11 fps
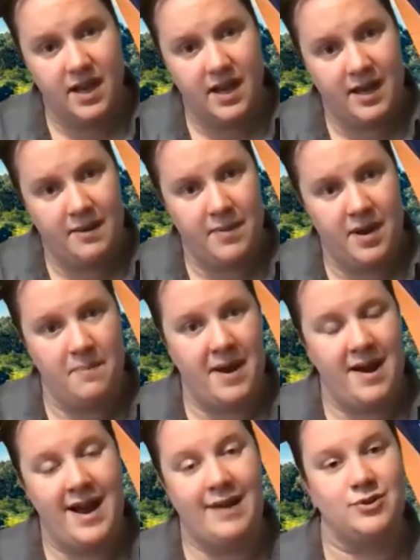about
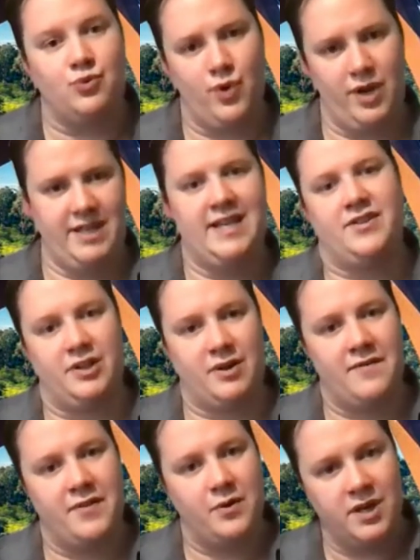how to read
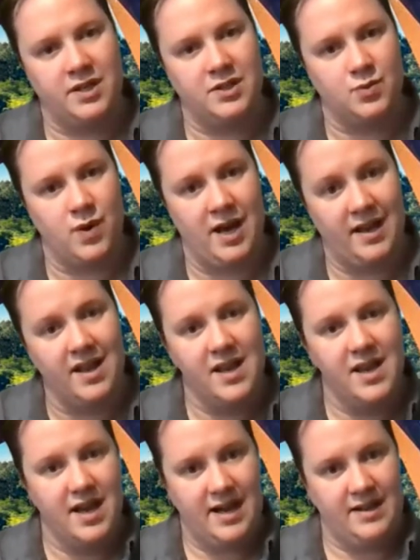ethnographic work as well,
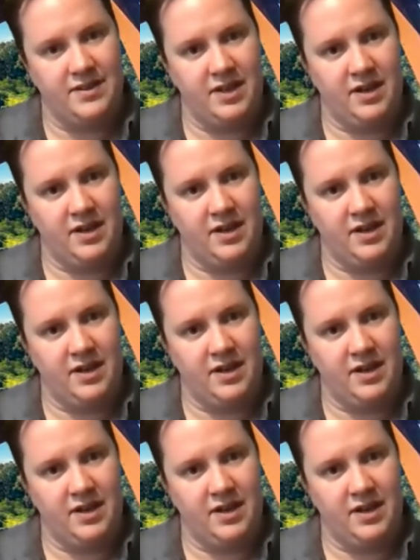and the